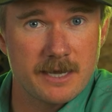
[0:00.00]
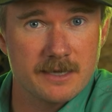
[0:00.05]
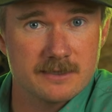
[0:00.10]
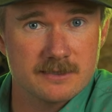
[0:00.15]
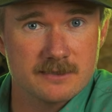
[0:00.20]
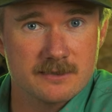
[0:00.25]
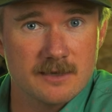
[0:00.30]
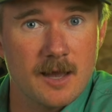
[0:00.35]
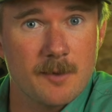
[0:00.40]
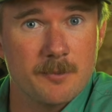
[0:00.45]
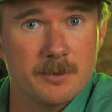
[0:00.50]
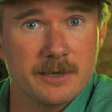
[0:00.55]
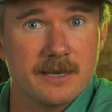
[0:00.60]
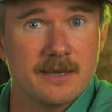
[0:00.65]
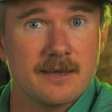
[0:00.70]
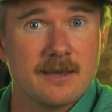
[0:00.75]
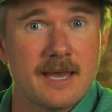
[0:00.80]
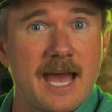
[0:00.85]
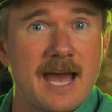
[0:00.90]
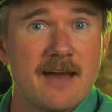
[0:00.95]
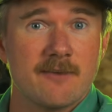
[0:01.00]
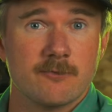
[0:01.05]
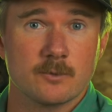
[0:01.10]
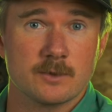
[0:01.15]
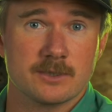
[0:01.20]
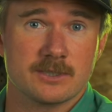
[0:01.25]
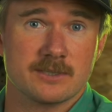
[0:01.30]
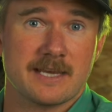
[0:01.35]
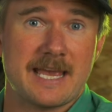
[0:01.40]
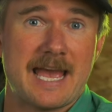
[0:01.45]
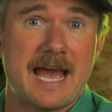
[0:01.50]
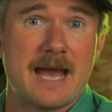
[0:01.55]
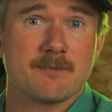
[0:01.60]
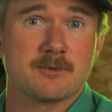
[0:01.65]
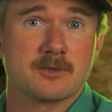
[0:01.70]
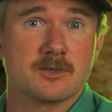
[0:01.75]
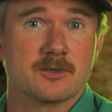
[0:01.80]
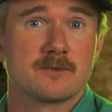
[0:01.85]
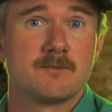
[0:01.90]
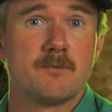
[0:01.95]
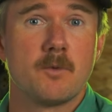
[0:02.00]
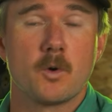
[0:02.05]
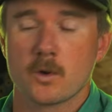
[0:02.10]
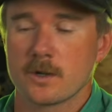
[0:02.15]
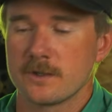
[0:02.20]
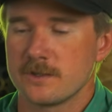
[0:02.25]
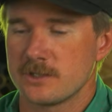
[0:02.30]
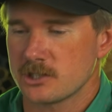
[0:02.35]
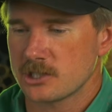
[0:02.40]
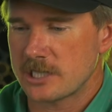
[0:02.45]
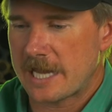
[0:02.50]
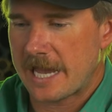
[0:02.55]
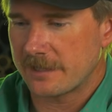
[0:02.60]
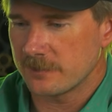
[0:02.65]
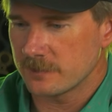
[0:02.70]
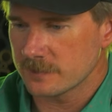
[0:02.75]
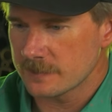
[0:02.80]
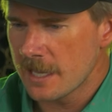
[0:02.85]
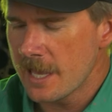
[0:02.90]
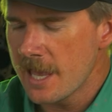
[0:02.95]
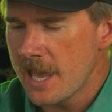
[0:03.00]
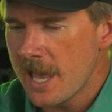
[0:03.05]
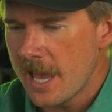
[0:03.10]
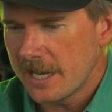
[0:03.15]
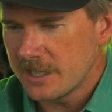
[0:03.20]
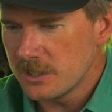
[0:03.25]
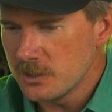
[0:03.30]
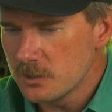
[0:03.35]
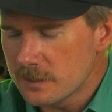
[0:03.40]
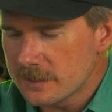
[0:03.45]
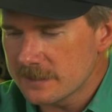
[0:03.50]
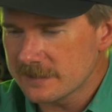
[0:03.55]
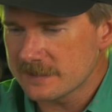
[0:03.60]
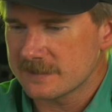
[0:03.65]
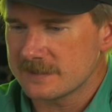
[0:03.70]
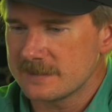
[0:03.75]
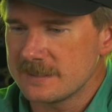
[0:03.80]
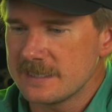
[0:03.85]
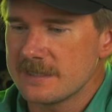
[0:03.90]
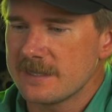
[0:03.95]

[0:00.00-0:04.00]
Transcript: a stop and a half, which captures more in the shadows. And you can see